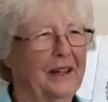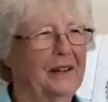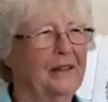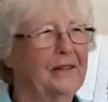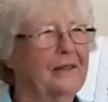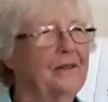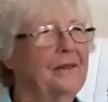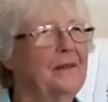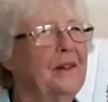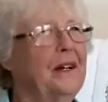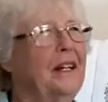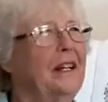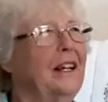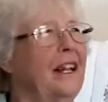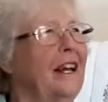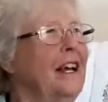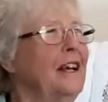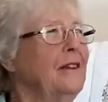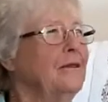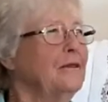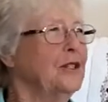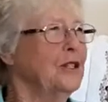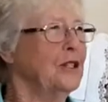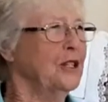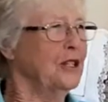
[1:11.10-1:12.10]
Well, I
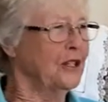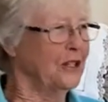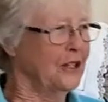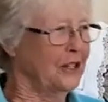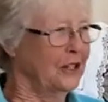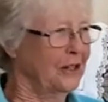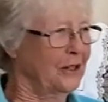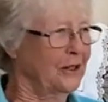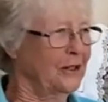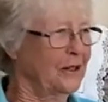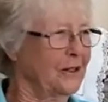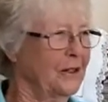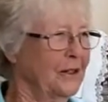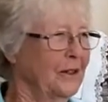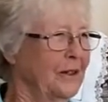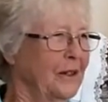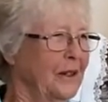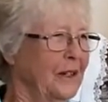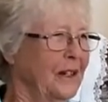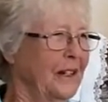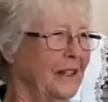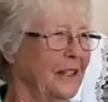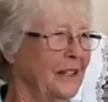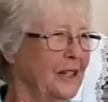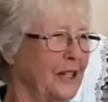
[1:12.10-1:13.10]
have a sister who
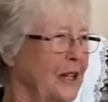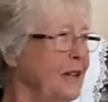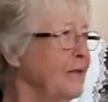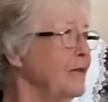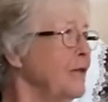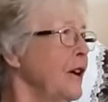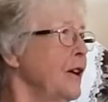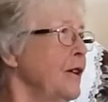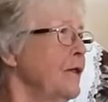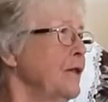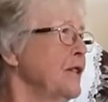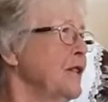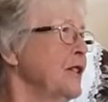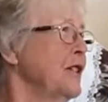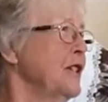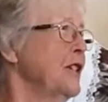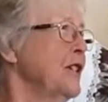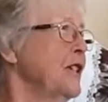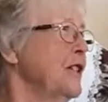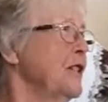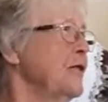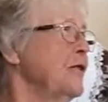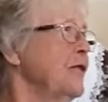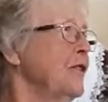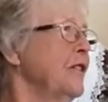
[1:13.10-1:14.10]
has lived
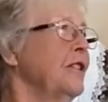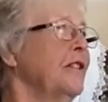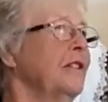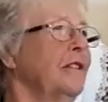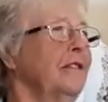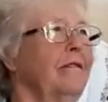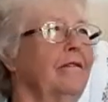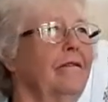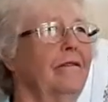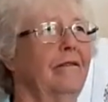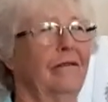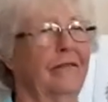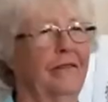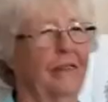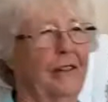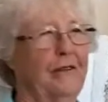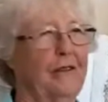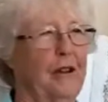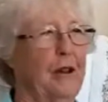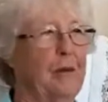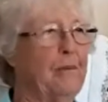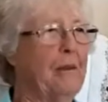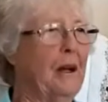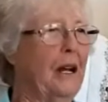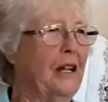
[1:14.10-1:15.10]
overseas for
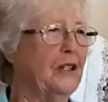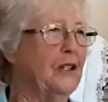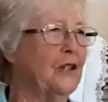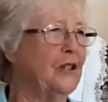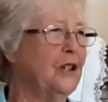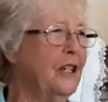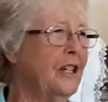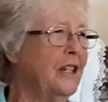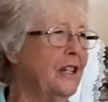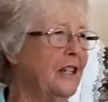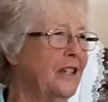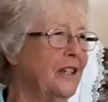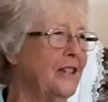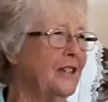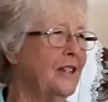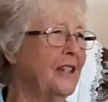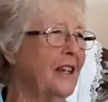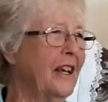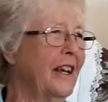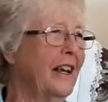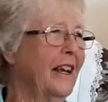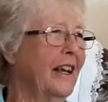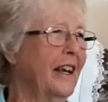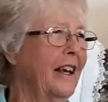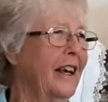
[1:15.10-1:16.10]
50 plus years,
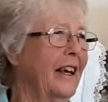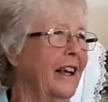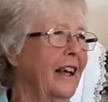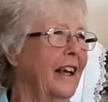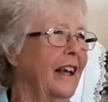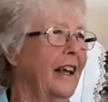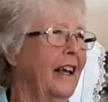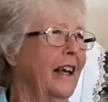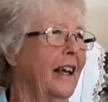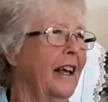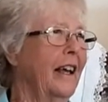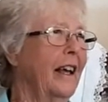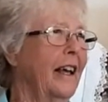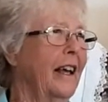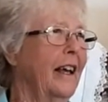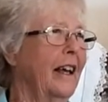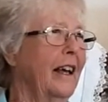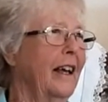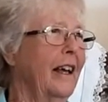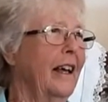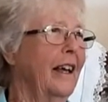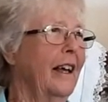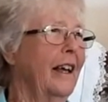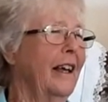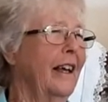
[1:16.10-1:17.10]

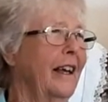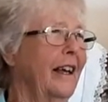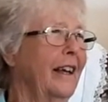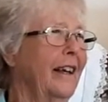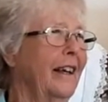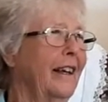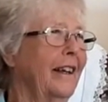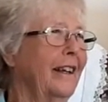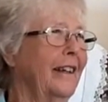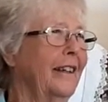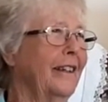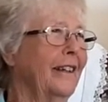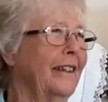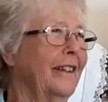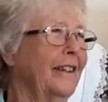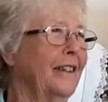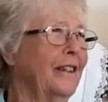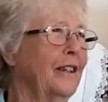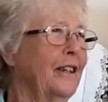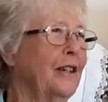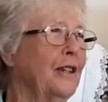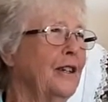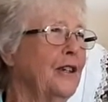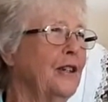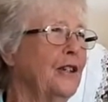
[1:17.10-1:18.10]
and
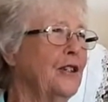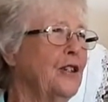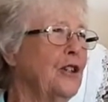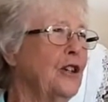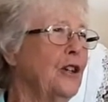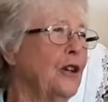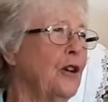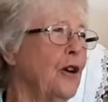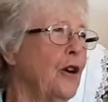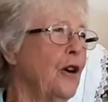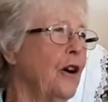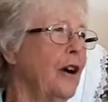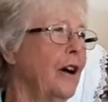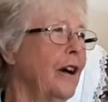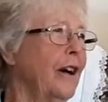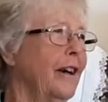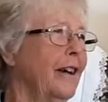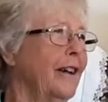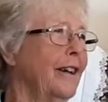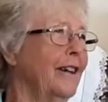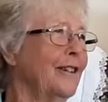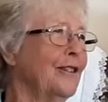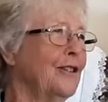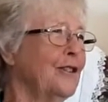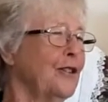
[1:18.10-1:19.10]
she and I
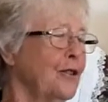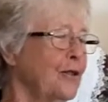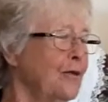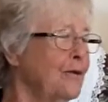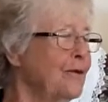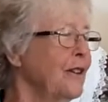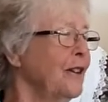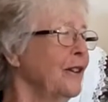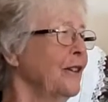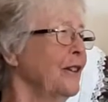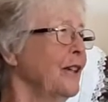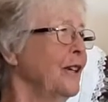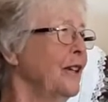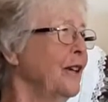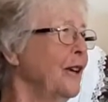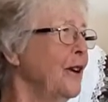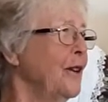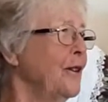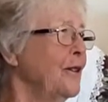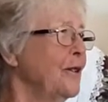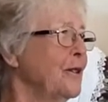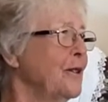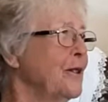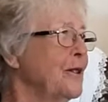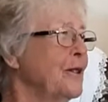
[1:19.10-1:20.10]
are still very
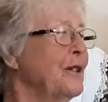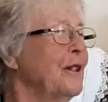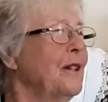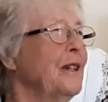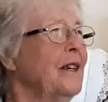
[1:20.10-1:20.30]
close,